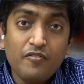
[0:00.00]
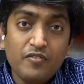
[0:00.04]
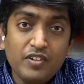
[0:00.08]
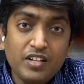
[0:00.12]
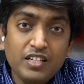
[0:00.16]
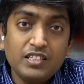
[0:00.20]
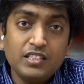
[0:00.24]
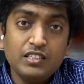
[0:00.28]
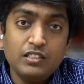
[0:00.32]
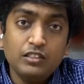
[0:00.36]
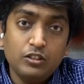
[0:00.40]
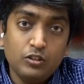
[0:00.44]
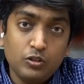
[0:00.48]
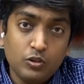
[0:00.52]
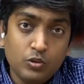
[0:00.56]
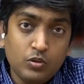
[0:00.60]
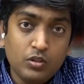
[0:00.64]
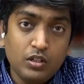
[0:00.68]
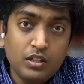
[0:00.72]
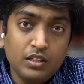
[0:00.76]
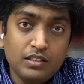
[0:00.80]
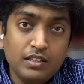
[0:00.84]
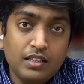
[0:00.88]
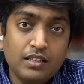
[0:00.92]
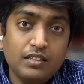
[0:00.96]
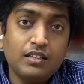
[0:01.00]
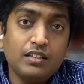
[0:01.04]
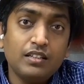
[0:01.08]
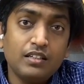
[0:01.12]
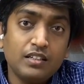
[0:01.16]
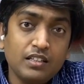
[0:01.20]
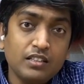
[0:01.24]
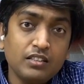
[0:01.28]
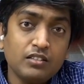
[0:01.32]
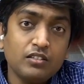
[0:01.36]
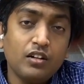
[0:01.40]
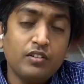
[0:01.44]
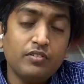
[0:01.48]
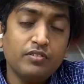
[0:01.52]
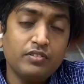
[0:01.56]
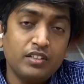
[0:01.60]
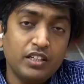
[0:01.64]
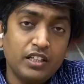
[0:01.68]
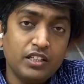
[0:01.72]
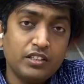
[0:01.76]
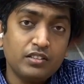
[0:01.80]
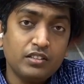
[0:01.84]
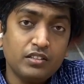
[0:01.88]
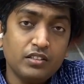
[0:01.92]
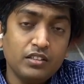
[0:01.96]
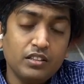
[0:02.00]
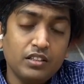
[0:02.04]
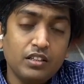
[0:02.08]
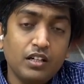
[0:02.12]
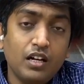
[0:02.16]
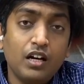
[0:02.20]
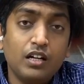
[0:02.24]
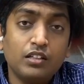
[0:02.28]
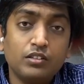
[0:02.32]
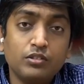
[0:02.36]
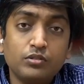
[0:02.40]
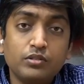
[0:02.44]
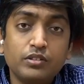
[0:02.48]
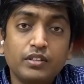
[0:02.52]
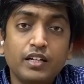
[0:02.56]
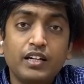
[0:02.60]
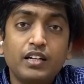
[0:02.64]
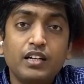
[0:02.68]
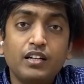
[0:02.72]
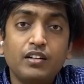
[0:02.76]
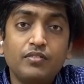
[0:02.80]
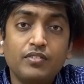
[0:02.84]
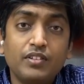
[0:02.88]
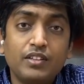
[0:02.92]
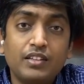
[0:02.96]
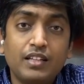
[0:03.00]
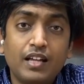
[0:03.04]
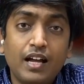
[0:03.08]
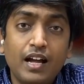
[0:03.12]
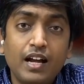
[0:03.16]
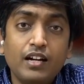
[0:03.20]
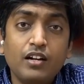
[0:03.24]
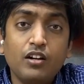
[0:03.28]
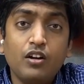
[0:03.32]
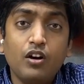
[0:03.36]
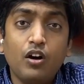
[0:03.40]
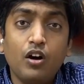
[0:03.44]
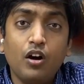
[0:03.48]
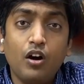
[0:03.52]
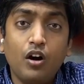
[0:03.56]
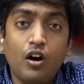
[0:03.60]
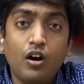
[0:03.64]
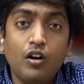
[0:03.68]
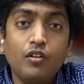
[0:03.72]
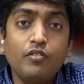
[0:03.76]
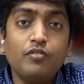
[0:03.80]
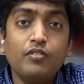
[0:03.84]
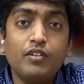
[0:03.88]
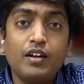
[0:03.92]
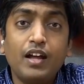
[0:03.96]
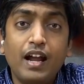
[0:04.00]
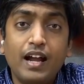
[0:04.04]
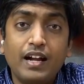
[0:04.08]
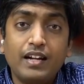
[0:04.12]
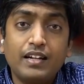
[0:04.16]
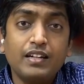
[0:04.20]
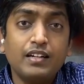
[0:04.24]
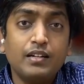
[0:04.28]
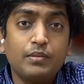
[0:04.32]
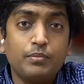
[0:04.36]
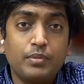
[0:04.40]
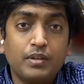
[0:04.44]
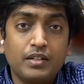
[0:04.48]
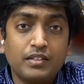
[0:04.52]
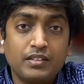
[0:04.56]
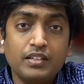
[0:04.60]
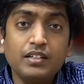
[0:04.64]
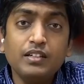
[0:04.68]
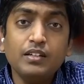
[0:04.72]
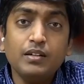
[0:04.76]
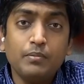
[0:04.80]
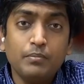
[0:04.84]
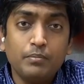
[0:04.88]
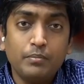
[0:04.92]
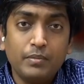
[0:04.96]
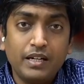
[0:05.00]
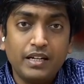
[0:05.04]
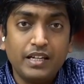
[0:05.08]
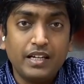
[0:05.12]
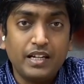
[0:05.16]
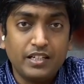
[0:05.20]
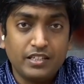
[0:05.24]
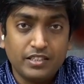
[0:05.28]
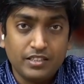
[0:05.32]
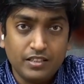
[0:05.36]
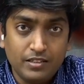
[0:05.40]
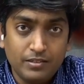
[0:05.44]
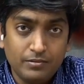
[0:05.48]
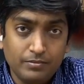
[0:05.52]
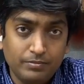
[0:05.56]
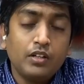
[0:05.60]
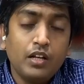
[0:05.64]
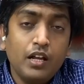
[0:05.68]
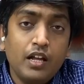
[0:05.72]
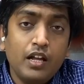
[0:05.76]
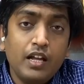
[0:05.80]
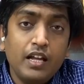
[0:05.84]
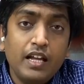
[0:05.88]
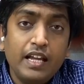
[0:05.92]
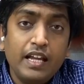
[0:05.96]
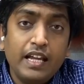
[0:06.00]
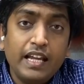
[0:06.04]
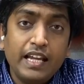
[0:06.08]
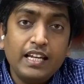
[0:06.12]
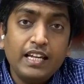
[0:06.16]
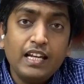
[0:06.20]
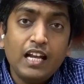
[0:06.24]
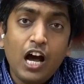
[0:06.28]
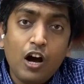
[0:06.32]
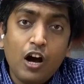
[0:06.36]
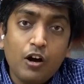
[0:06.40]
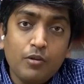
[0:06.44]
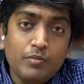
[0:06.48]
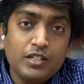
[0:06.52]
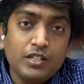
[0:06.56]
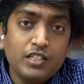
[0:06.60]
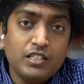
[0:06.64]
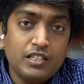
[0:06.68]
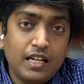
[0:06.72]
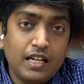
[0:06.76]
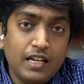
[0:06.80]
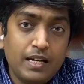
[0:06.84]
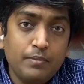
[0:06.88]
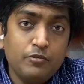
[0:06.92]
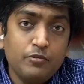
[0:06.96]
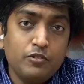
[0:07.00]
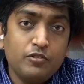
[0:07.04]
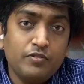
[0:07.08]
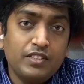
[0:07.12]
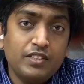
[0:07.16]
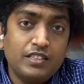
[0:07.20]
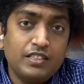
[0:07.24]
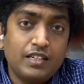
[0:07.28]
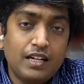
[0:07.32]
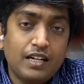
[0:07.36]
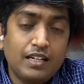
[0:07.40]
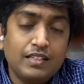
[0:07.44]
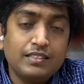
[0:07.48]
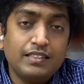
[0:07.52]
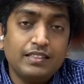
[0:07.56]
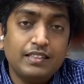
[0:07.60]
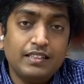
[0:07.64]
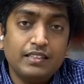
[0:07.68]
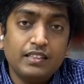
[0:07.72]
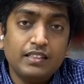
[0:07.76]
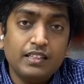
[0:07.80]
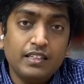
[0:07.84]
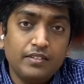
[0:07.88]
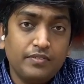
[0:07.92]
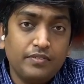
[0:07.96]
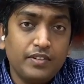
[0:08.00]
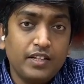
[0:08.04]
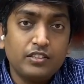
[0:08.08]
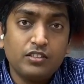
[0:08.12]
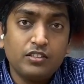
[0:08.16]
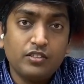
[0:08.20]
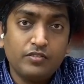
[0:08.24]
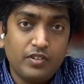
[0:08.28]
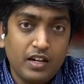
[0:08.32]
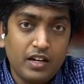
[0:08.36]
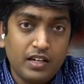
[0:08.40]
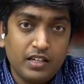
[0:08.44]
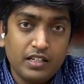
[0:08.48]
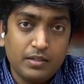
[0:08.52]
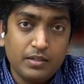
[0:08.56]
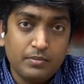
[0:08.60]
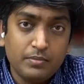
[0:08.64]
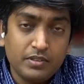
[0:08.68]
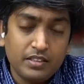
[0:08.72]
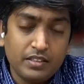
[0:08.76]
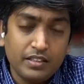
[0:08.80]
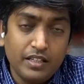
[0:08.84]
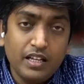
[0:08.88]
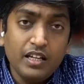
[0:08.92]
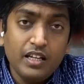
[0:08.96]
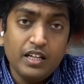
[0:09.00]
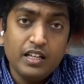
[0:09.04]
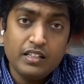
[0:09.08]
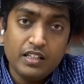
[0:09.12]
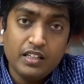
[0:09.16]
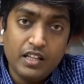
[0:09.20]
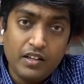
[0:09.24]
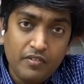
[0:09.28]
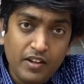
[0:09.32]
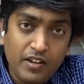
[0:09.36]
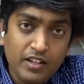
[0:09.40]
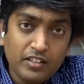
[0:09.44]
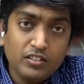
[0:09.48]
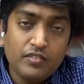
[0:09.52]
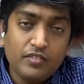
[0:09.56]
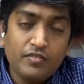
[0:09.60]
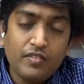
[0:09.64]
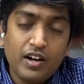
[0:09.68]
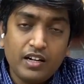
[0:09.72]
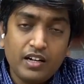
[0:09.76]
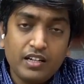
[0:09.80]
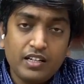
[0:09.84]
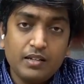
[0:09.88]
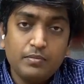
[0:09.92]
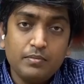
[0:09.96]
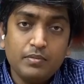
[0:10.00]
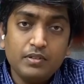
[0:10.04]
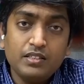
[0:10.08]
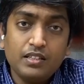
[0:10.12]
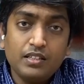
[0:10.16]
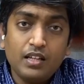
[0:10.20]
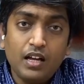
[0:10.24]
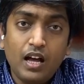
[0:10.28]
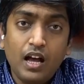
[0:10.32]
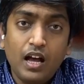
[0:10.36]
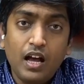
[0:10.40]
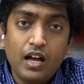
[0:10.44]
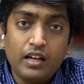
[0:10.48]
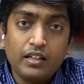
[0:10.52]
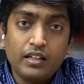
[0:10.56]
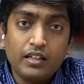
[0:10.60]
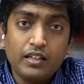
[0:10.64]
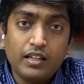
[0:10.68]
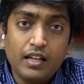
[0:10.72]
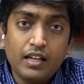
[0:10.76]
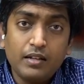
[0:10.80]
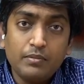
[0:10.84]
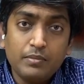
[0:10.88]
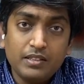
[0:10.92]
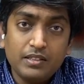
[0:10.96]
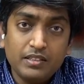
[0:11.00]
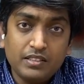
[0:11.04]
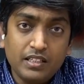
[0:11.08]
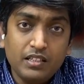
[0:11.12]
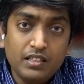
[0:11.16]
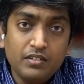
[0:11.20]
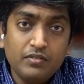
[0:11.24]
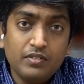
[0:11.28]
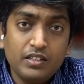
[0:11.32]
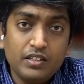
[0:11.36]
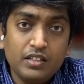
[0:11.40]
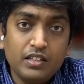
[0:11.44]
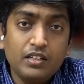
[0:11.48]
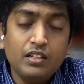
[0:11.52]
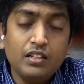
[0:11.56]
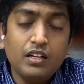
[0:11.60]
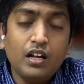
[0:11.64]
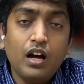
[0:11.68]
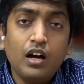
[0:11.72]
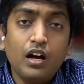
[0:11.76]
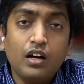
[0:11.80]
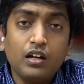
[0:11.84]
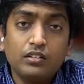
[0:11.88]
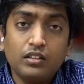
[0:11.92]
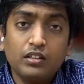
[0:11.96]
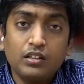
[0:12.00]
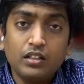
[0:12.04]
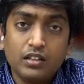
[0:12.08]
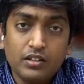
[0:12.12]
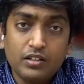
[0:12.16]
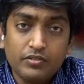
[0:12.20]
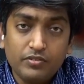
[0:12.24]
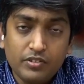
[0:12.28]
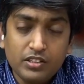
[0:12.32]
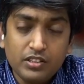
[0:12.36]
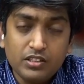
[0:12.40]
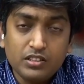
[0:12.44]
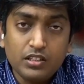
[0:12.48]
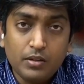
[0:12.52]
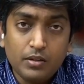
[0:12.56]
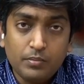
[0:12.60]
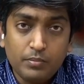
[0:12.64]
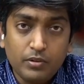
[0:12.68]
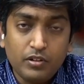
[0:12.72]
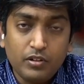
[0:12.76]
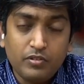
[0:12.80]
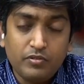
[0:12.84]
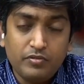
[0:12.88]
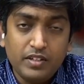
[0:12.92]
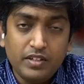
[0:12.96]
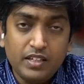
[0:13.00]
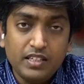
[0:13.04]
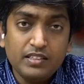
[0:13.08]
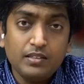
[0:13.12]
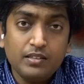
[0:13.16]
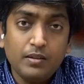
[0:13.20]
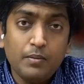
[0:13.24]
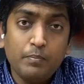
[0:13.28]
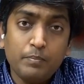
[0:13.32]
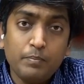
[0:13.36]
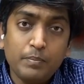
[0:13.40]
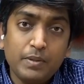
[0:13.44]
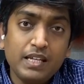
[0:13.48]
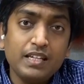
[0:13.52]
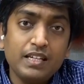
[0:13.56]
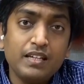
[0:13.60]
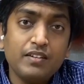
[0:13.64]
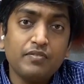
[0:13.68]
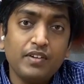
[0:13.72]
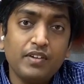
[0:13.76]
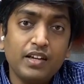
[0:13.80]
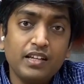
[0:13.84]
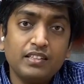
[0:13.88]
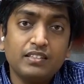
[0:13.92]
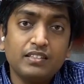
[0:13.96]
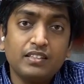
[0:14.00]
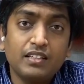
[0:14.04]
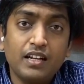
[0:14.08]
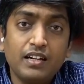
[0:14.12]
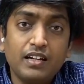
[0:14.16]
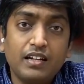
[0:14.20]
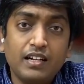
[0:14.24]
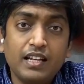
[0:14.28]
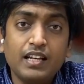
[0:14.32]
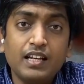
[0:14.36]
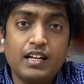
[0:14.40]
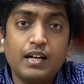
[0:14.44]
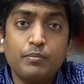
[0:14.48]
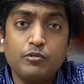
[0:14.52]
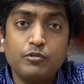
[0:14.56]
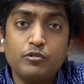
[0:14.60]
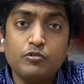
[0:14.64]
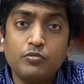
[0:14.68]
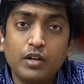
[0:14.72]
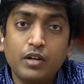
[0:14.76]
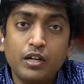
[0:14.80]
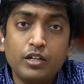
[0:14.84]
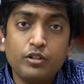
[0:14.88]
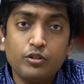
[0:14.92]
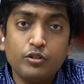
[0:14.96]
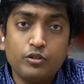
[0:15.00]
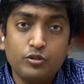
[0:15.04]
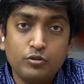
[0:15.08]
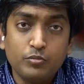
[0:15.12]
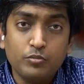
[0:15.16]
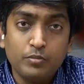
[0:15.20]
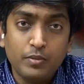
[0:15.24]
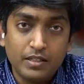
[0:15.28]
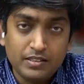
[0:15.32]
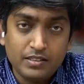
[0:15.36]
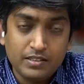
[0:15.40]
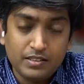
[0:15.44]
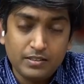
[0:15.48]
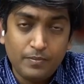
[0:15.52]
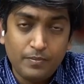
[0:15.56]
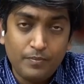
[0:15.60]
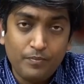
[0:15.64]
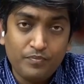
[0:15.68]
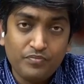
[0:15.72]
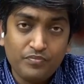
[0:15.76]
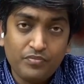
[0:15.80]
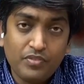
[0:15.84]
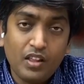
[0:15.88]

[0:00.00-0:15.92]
which is lower than the risk of seizure associated with that of antidepressant medication. In how much time do we start seeing the effects of rTMS? The effects of rTMS can be seen within the first couple of weeks. Peak effects can take up to 1 to 2 months.